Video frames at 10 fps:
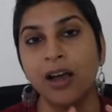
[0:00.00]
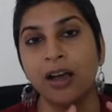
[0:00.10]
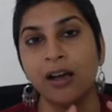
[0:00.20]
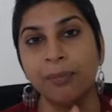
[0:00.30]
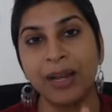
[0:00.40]

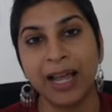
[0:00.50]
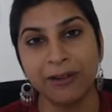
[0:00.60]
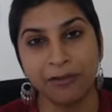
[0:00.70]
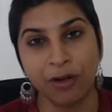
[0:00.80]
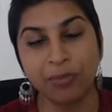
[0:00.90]

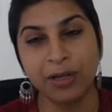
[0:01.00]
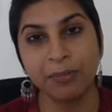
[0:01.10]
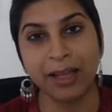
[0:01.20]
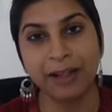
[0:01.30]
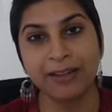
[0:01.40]
platform
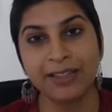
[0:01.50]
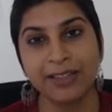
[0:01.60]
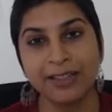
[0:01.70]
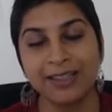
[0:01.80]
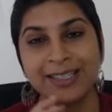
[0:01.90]

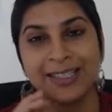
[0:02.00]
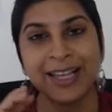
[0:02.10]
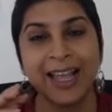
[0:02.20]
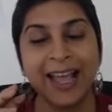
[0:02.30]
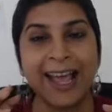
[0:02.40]
comparisons,
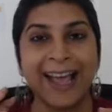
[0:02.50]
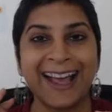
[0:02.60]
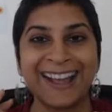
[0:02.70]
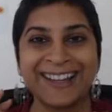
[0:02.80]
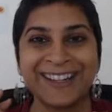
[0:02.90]

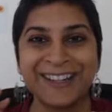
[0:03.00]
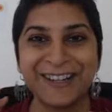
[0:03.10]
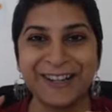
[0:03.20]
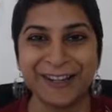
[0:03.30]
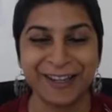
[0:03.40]

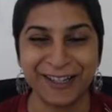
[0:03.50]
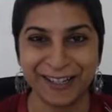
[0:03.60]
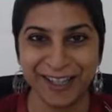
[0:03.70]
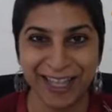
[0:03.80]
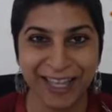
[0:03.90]
and
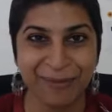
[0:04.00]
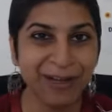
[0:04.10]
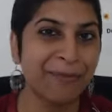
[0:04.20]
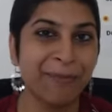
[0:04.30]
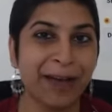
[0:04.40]
theme
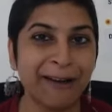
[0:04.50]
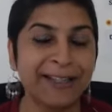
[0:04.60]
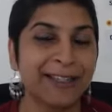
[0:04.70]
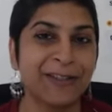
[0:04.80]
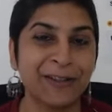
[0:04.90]

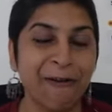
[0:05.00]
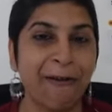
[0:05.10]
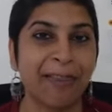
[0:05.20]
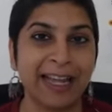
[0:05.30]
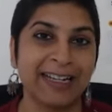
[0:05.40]
comparisons, and
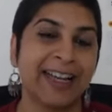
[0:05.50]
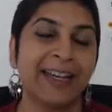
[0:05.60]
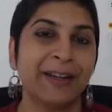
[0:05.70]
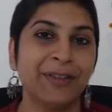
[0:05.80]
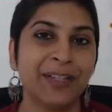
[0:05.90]
all that
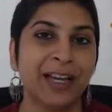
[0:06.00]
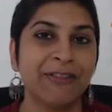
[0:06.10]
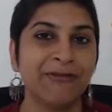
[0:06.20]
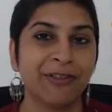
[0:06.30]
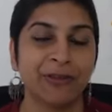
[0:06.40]
kind of
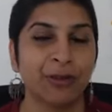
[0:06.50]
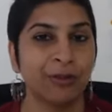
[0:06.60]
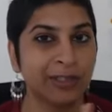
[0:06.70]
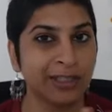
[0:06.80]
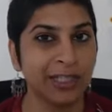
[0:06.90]
stuff. If
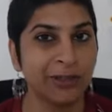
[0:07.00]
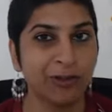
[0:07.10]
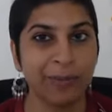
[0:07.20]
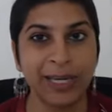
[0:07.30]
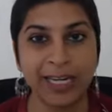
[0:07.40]
you search
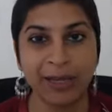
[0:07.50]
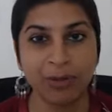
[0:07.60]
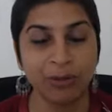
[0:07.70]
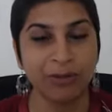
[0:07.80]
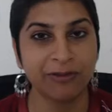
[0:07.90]
for my
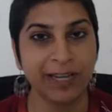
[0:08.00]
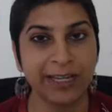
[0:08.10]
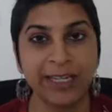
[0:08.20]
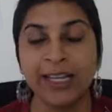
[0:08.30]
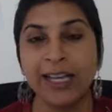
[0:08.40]
name, you will
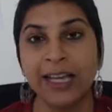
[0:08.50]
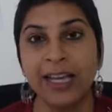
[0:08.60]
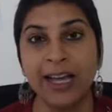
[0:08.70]
find